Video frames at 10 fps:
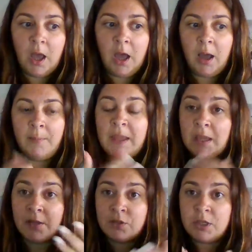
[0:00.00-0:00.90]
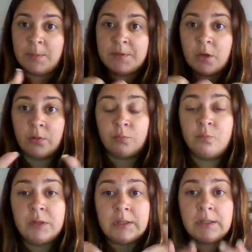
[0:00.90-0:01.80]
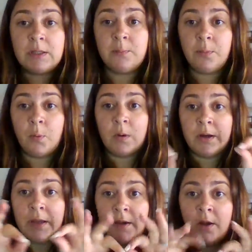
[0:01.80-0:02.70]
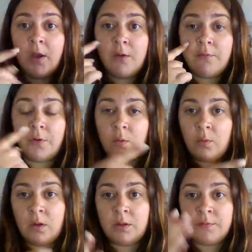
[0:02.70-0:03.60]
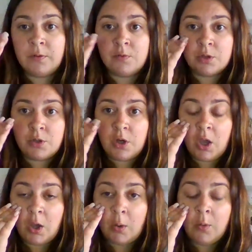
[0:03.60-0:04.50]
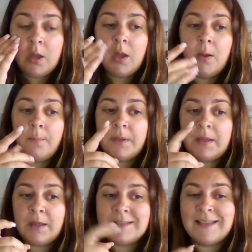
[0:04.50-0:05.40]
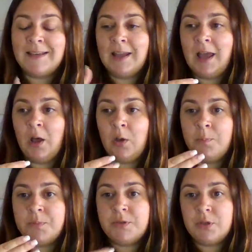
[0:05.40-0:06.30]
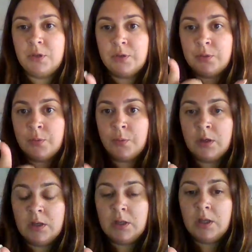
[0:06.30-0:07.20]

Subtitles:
Hand shapes are really important for all of you to know because it helps you